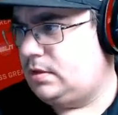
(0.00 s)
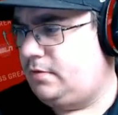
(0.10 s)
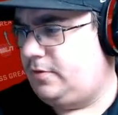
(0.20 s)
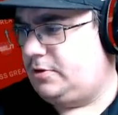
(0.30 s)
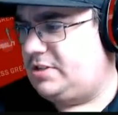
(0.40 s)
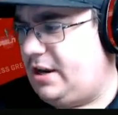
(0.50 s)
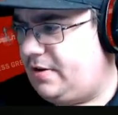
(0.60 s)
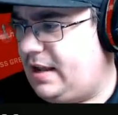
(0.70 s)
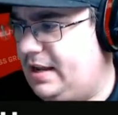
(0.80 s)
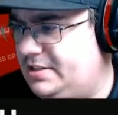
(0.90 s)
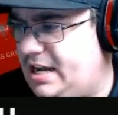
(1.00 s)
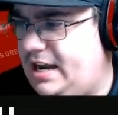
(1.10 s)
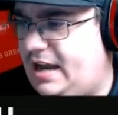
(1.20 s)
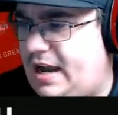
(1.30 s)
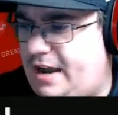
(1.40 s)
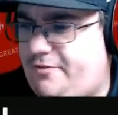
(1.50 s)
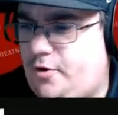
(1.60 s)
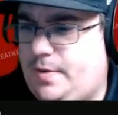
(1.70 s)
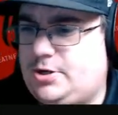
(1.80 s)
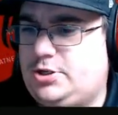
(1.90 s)
First down and 10, I
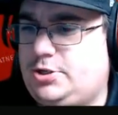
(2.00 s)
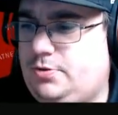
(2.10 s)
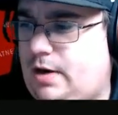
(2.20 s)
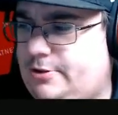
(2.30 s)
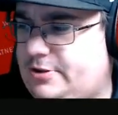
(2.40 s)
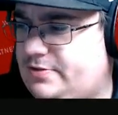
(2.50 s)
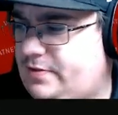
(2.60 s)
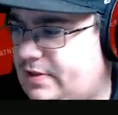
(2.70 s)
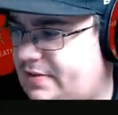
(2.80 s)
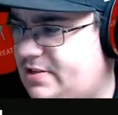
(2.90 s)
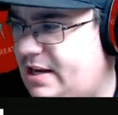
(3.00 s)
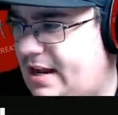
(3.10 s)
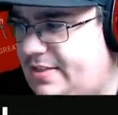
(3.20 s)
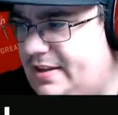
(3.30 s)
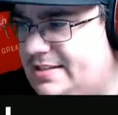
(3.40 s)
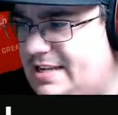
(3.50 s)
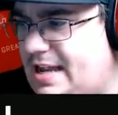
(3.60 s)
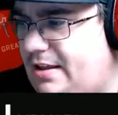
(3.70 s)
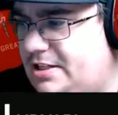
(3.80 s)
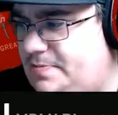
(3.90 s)
formation, 2 wide receivers over the left side. You got to think Zeke
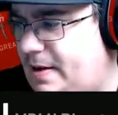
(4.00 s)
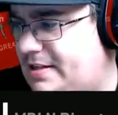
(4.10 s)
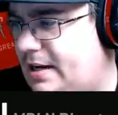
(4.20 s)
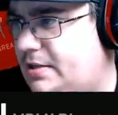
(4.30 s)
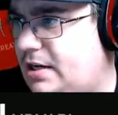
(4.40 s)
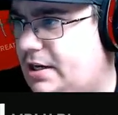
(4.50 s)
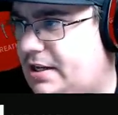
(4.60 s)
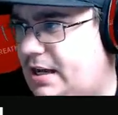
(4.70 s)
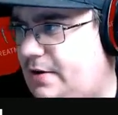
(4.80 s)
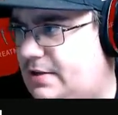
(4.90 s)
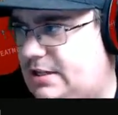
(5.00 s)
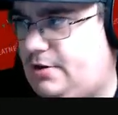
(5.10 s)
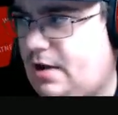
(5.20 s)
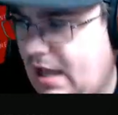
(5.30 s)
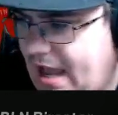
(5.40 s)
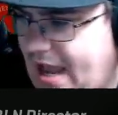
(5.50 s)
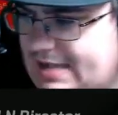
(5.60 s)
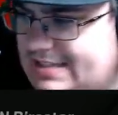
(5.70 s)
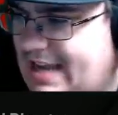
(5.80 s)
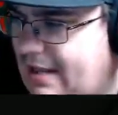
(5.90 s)
Elliott's about to get a ton of carries here
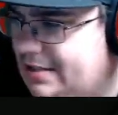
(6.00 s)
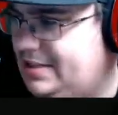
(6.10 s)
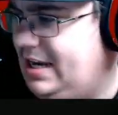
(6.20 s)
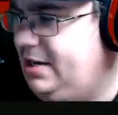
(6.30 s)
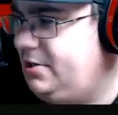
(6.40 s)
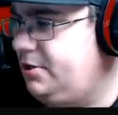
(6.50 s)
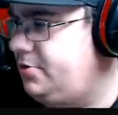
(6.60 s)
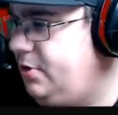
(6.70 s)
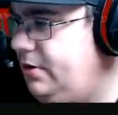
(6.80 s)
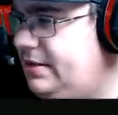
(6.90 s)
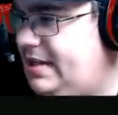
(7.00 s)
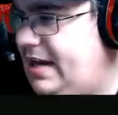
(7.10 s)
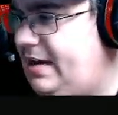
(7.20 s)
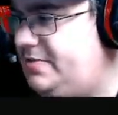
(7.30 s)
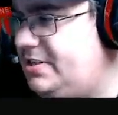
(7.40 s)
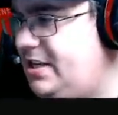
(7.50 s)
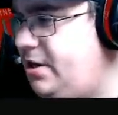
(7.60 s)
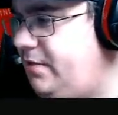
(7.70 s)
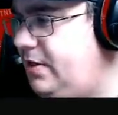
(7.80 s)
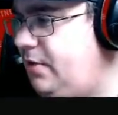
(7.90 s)
as Dallas in control. It's a handoff to Zeke
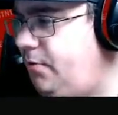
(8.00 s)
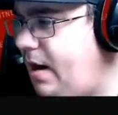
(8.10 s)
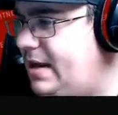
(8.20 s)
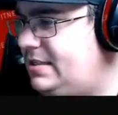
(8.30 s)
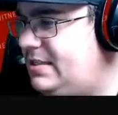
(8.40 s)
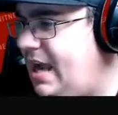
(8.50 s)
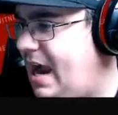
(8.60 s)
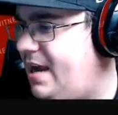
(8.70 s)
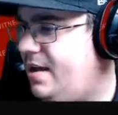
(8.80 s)
over the right side.